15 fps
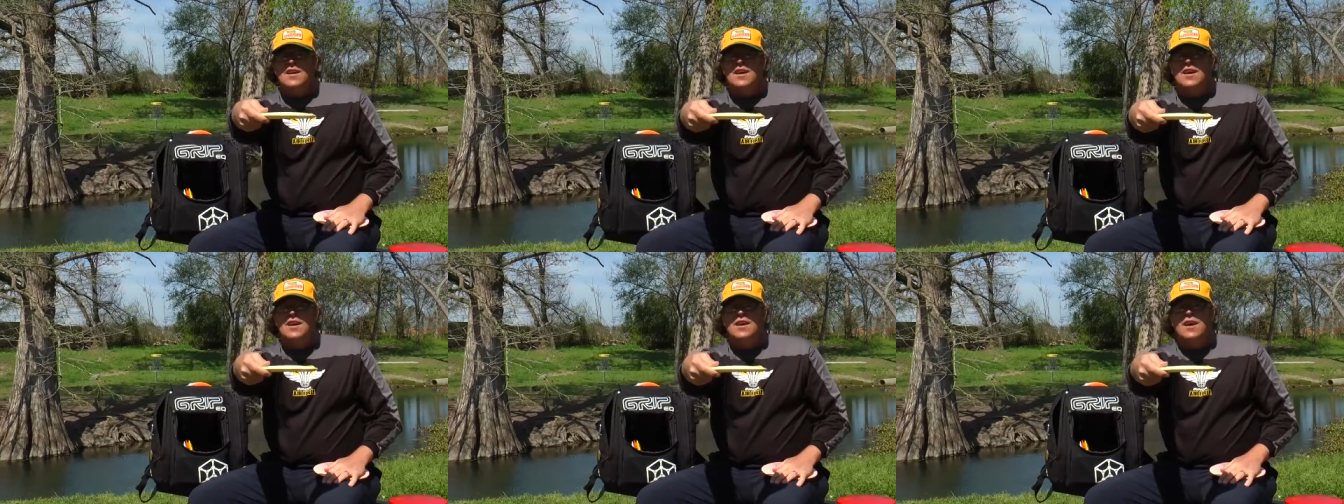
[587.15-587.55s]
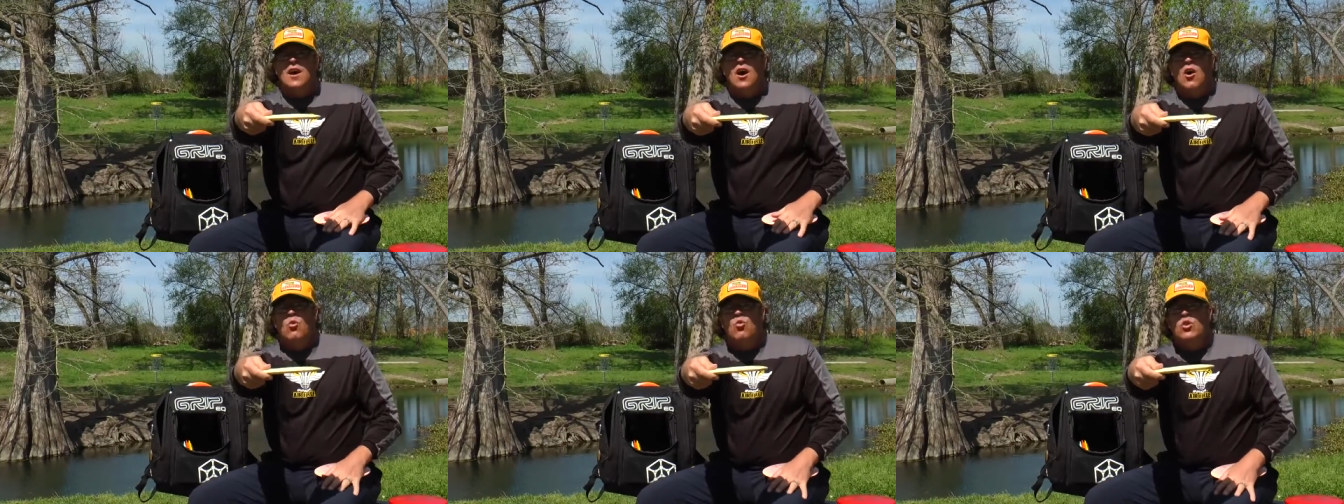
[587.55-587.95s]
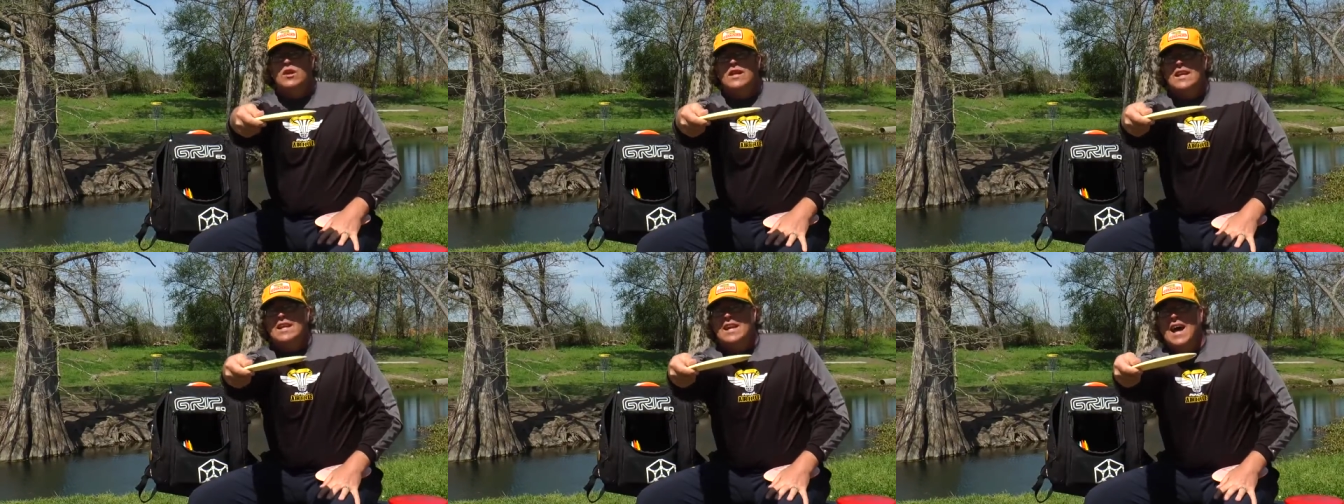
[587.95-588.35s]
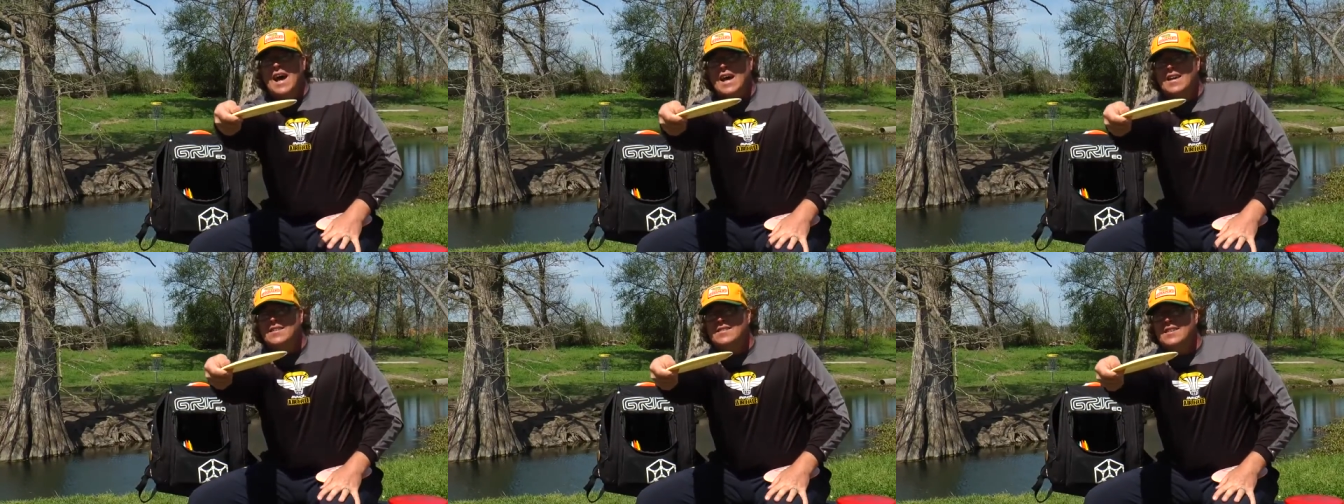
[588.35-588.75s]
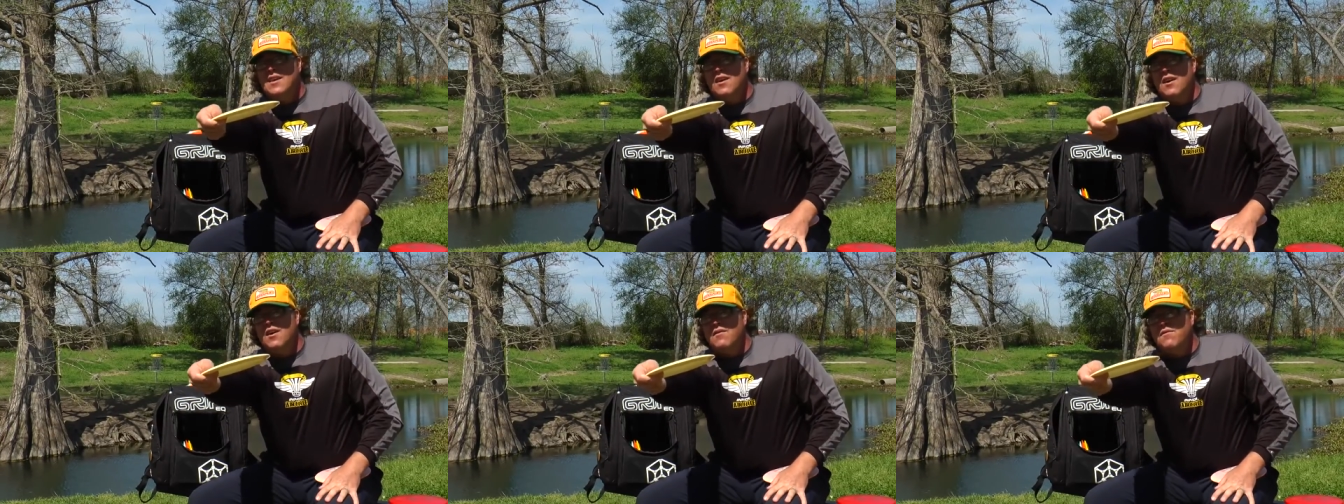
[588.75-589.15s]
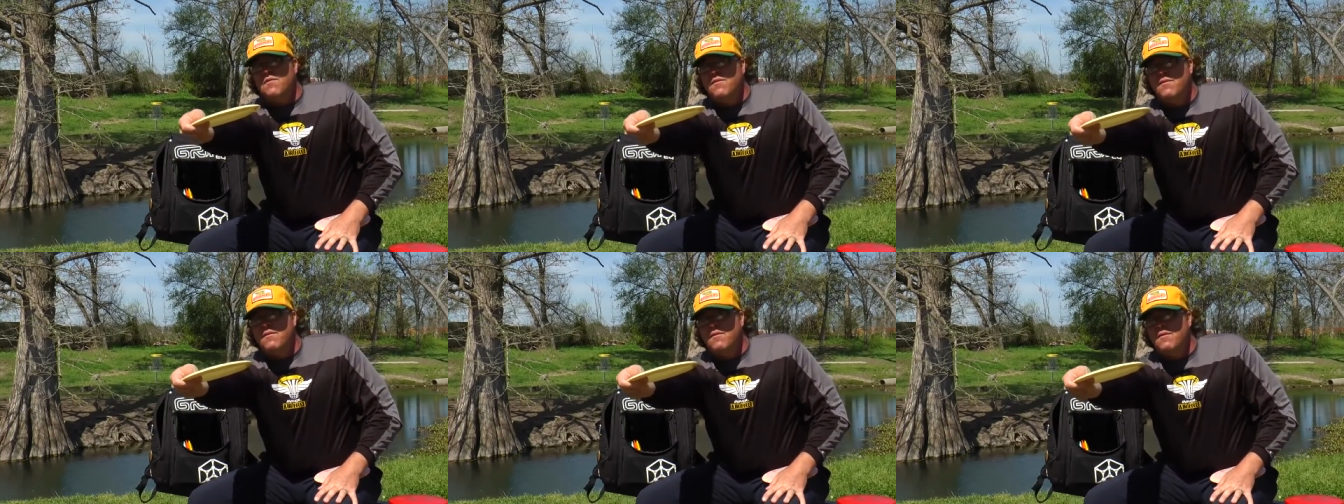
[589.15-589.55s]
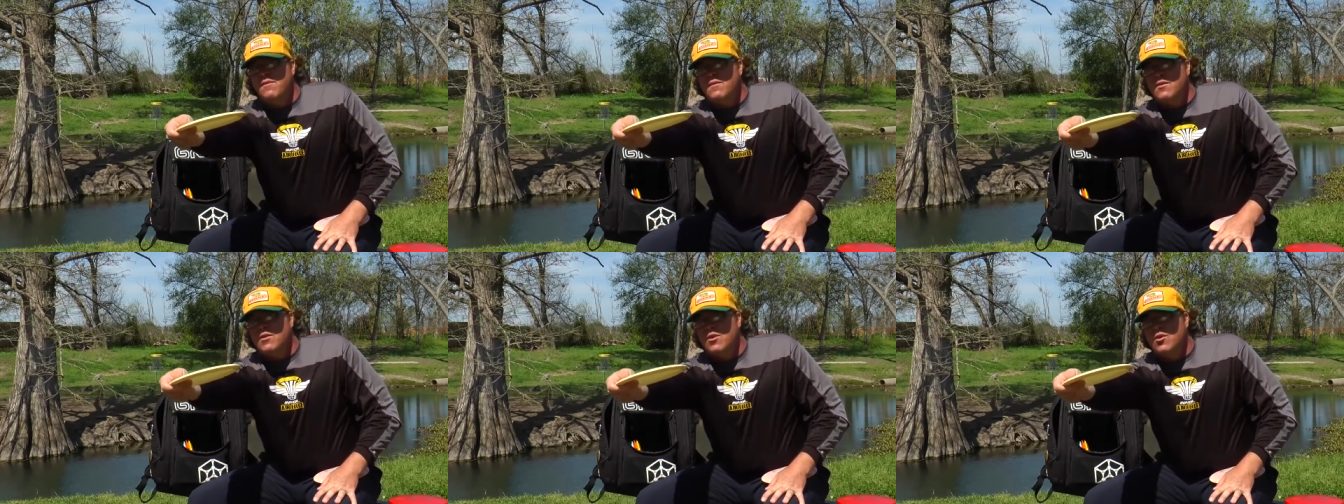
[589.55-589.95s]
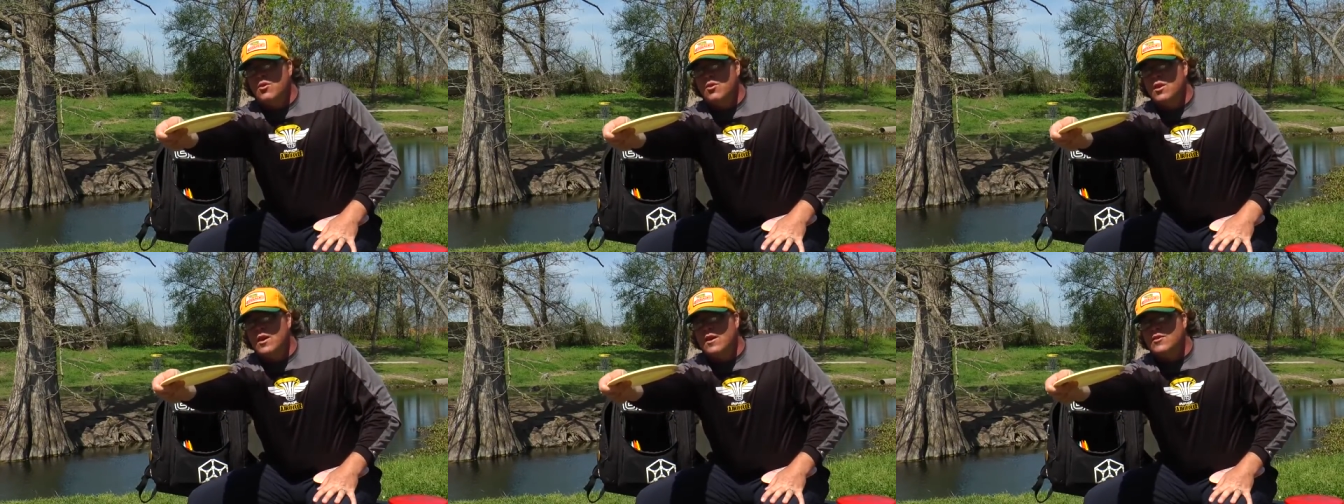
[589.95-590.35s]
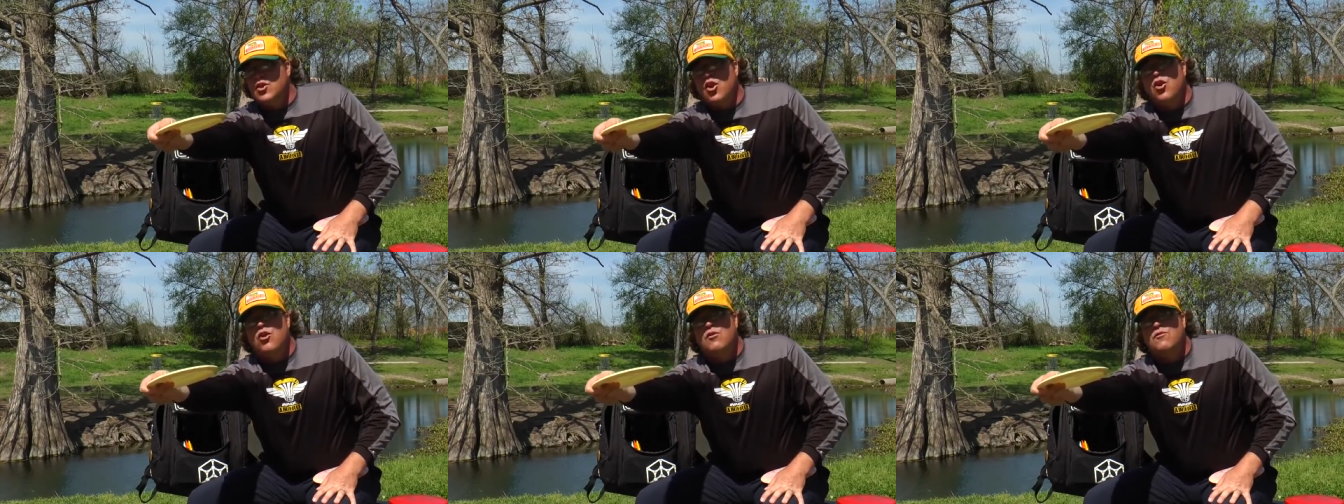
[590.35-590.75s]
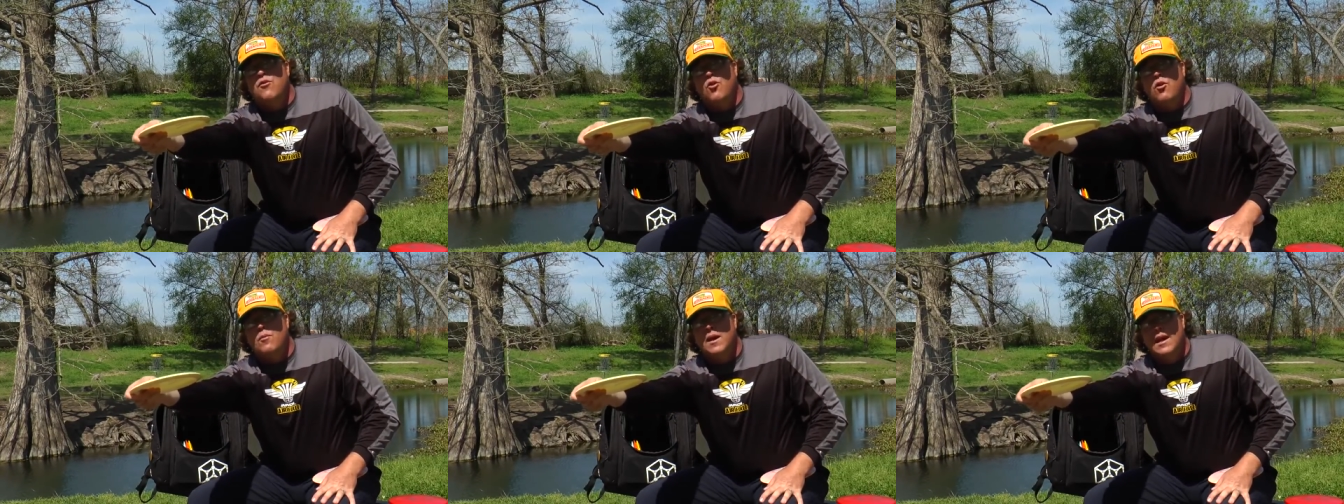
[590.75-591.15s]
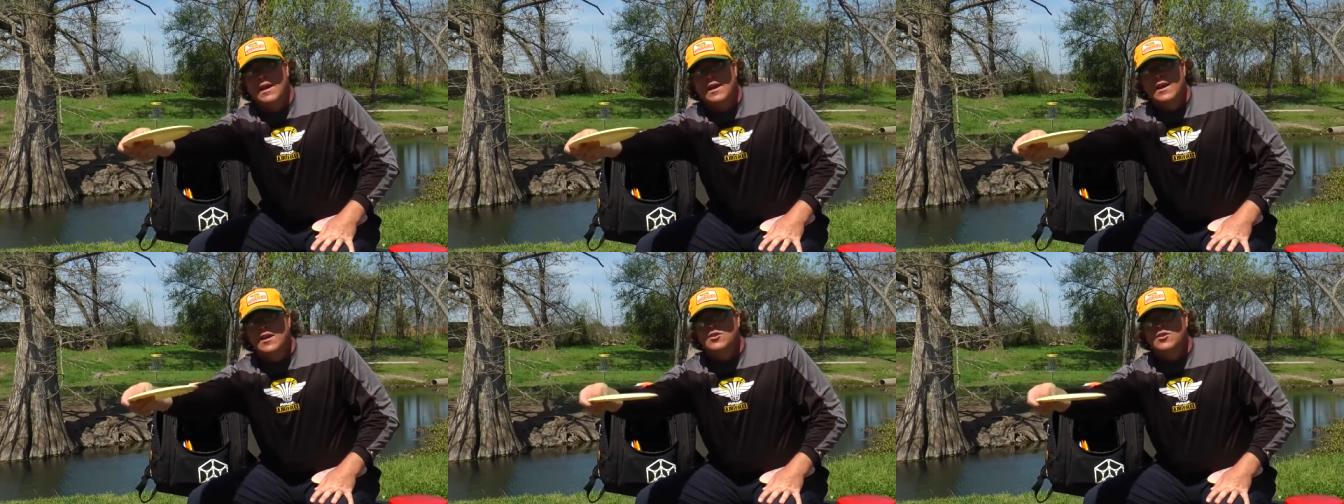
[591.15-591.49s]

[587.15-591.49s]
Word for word: uh, a really nice uh, little uh, turn for me.